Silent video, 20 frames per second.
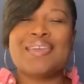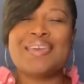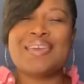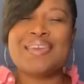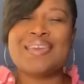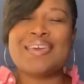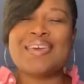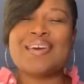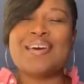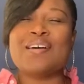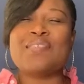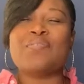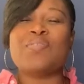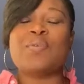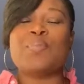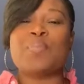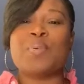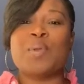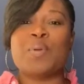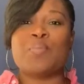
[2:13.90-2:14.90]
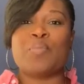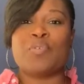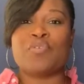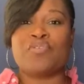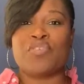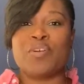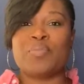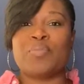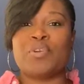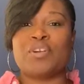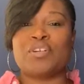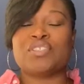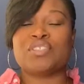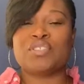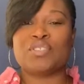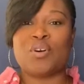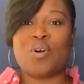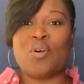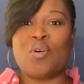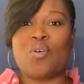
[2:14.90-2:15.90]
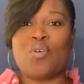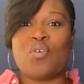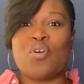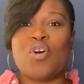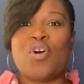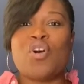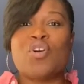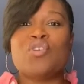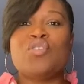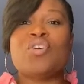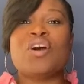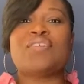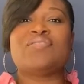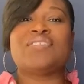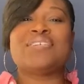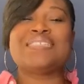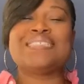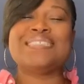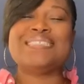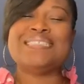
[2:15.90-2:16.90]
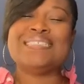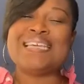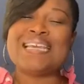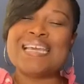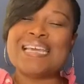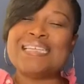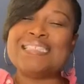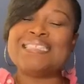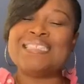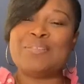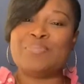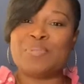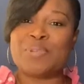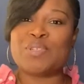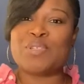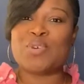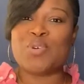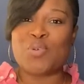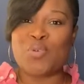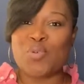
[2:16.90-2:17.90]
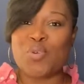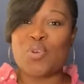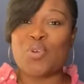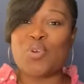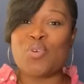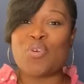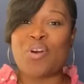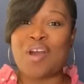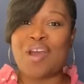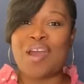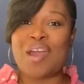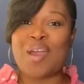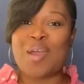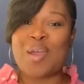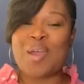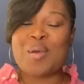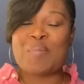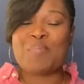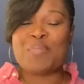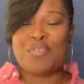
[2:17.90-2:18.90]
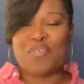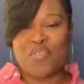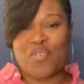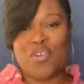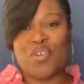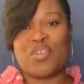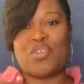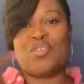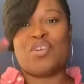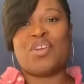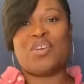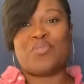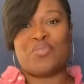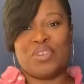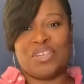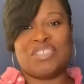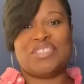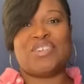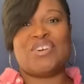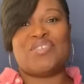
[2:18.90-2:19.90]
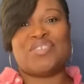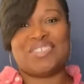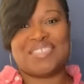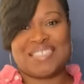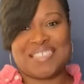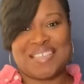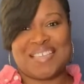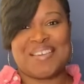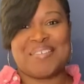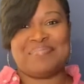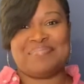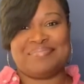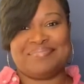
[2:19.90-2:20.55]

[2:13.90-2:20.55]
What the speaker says: give the people from your soul, you have to dig deep into who you are before you can reach over to them.